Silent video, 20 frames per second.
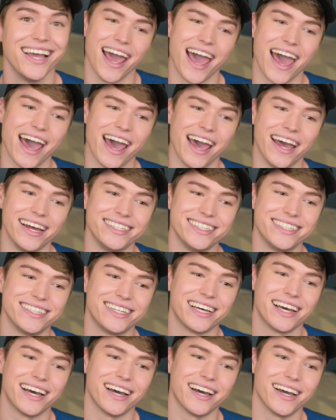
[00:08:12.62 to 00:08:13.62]
And
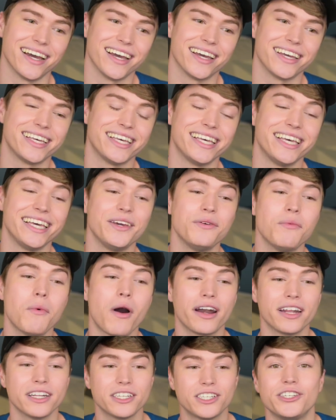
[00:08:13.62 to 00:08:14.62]
he
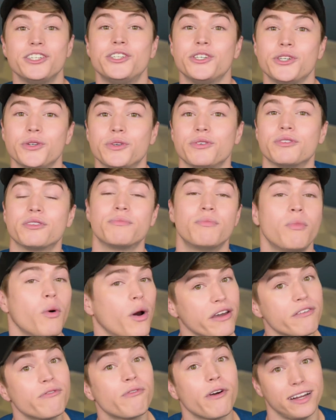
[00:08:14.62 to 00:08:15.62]
wanted to do the
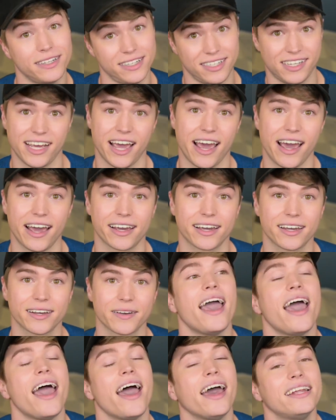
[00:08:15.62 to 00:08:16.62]
boyfriend tag.
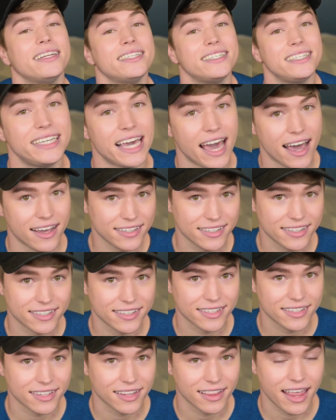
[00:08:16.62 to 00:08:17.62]
And
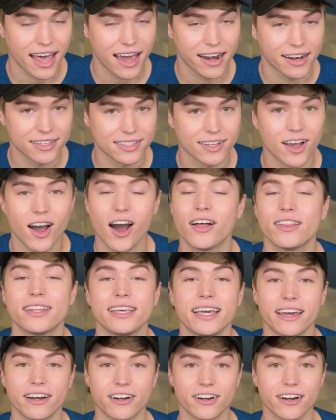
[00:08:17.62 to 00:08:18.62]
yes, that is on the
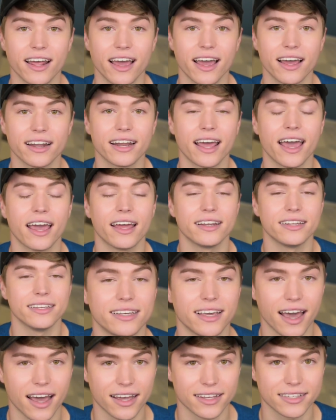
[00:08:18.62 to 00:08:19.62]
internet, and
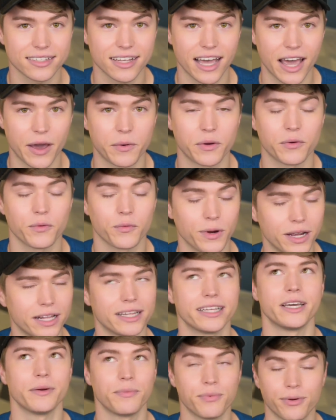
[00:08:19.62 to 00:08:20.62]
yes, I would
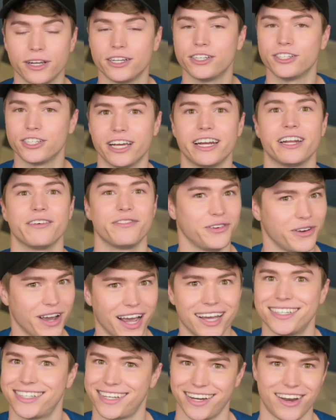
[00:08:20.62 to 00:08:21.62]
really appreciate if you
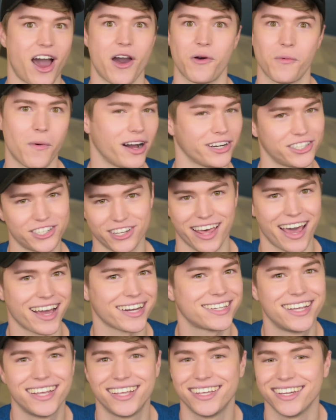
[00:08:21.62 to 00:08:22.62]
guys did not watch
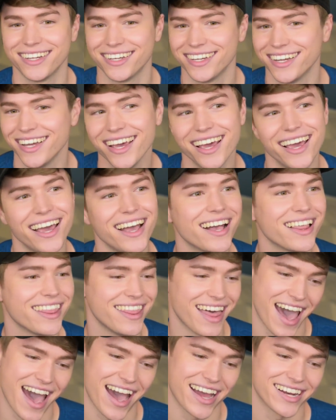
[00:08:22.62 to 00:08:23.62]
that.
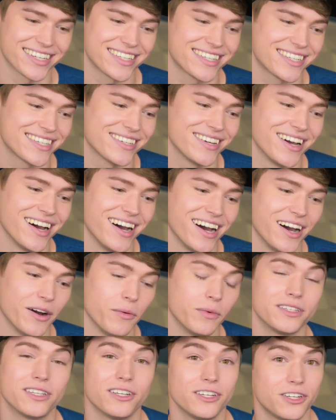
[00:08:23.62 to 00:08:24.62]
That
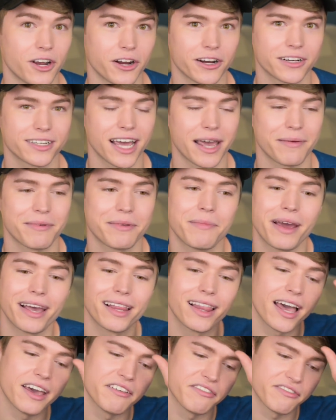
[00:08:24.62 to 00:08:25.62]
was a dark time in my
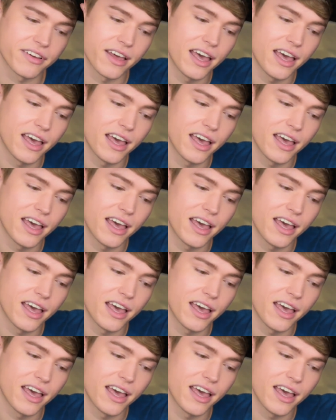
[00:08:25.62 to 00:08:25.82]
life.